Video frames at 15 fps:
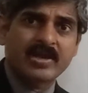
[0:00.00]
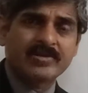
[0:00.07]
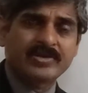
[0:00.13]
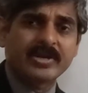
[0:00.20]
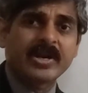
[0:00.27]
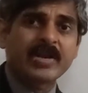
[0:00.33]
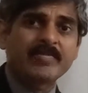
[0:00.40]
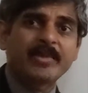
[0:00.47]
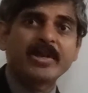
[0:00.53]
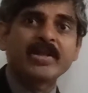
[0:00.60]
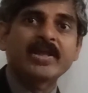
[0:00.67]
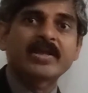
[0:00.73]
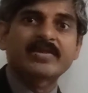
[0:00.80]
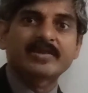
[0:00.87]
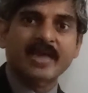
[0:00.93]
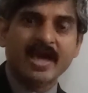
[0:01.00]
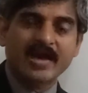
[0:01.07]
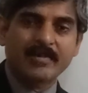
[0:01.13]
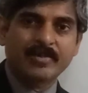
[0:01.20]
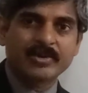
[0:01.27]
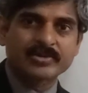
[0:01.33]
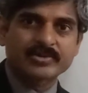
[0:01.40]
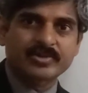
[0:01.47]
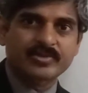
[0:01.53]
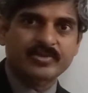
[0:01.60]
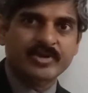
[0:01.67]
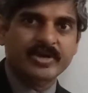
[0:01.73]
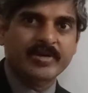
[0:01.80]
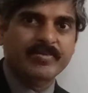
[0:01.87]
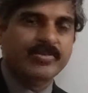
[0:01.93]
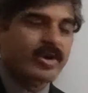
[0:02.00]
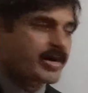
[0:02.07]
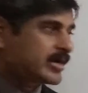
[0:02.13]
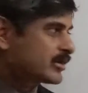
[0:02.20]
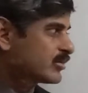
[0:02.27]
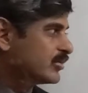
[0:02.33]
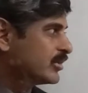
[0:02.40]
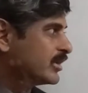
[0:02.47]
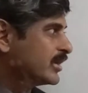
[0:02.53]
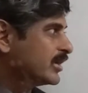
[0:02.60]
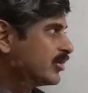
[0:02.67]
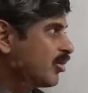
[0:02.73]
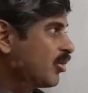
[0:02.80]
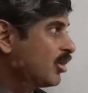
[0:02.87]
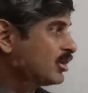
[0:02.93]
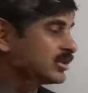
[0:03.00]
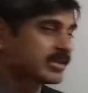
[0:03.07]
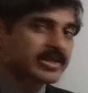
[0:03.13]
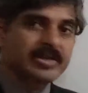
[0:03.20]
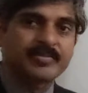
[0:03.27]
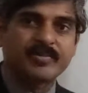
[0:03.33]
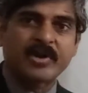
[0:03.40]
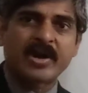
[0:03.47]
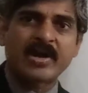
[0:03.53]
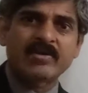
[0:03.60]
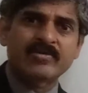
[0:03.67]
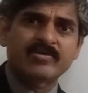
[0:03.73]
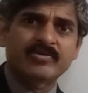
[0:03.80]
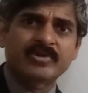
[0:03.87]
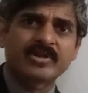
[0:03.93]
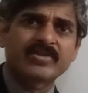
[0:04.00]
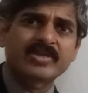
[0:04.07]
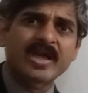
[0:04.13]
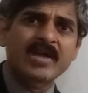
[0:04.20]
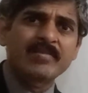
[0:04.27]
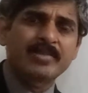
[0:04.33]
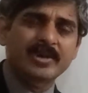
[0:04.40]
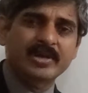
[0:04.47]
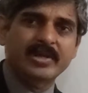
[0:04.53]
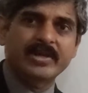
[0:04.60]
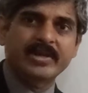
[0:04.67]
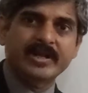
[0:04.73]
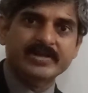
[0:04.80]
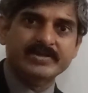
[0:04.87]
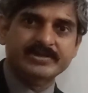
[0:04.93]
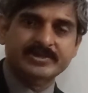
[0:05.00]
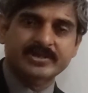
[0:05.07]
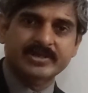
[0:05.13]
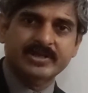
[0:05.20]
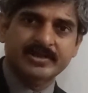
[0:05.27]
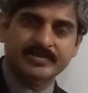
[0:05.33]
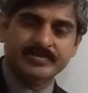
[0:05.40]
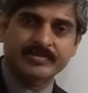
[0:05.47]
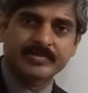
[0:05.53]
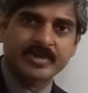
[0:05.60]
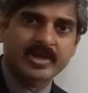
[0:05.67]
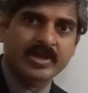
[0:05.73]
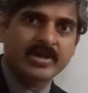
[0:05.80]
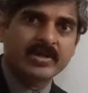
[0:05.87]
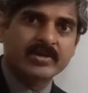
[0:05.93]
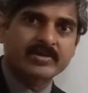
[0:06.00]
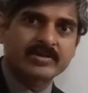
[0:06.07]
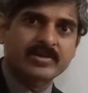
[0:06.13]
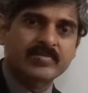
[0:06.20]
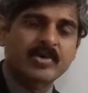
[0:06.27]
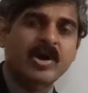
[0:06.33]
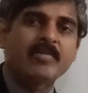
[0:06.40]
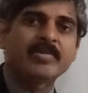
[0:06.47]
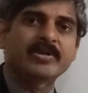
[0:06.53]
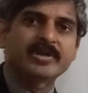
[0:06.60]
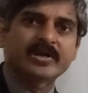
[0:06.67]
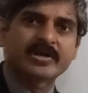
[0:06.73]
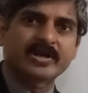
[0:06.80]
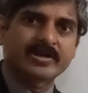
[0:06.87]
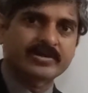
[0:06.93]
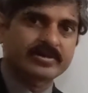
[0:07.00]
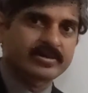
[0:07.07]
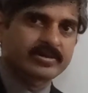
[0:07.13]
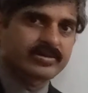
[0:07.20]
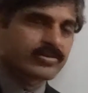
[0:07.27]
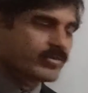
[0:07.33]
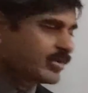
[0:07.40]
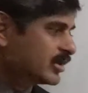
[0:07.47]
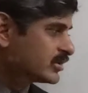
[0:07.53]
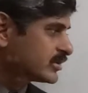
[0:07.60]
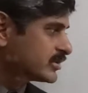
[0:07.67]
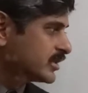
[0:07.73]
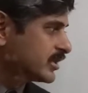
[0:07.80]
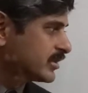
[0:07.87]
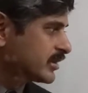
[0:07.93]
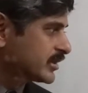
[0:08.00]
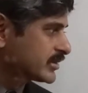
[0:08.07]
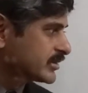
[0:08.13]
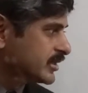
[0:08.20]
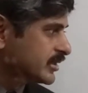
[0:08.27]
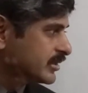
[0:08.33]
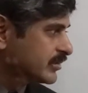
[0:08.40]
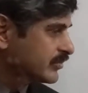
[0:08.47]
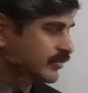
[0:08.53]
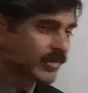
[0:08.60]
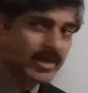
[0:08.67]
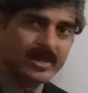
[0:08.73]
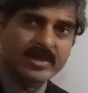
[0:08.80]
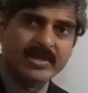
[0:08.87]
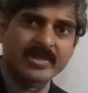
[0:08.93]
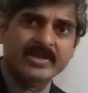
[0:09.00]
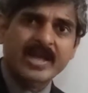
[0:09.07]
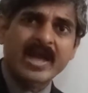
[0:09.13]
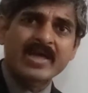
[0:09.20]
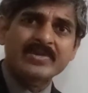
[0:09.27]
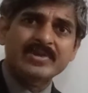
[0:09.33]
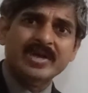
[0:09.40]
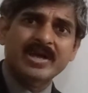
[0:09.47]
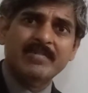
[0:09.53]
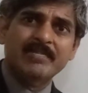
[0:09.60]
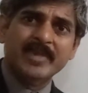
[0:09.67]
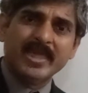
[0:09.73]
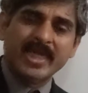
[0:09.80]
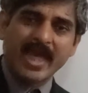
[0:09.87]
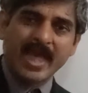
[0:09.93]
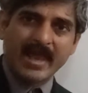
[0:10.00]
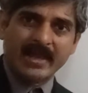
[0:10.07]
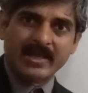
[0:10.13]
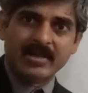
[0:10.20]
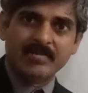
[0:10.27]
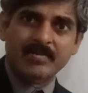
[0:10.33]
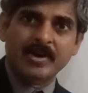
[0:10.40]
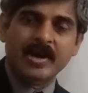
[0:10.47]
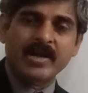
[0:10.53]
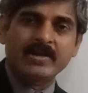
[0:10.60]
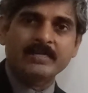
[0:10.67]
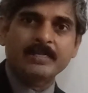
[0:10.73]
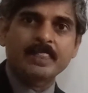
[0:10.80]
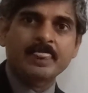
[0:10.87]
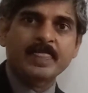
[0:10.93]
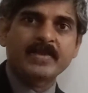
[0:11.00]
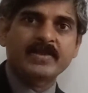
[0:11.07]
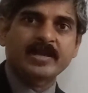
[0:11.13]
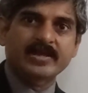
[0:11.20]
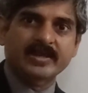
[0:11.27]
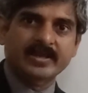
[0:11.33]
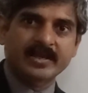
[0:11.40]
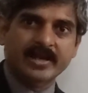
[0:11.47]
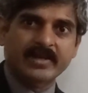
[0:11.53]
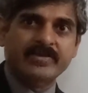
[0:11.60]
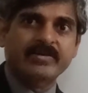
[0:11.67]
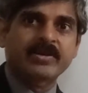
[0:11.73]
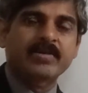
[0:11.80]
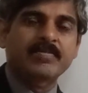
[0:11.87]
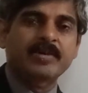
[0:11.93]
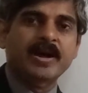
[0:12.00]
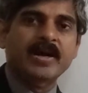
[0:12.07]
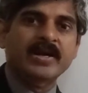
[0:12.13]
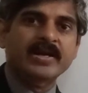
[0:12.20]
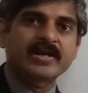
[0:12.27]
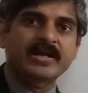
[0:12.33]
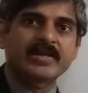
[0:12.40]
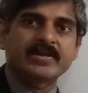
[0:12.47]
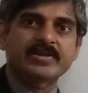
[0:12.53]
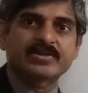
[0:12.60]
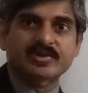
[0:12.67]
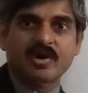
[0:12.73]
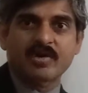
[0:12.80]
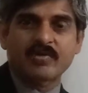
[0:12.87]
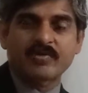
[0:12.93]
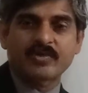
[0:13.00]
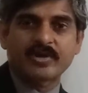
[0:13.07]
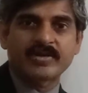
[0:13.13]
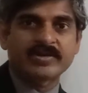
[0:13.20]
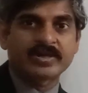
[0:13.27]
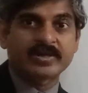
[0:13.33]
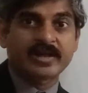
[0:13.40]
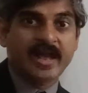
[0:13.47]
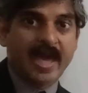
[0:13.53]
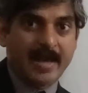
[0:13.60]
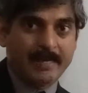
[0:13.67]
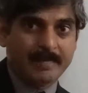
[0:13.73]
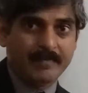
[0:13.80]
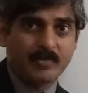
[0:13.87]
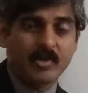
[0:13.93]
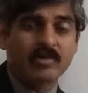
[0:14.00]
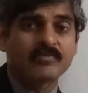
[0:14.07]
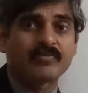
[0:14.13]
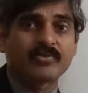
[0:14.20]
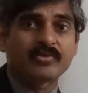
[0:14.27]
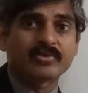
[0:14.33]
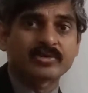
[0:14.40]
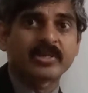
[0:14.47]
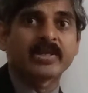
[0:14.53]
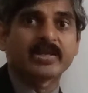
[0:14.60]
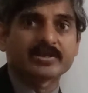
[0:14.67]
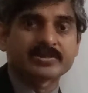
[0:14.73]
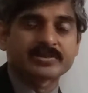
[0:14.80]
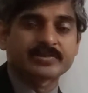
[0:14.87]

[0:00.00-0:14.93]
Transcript: There are many examples of where a product could need all three parts. For example, a Nest a thermometer that Google's nesting. It has a mechanical part, it has an electrical part, and it has a software, it has an app, all four things.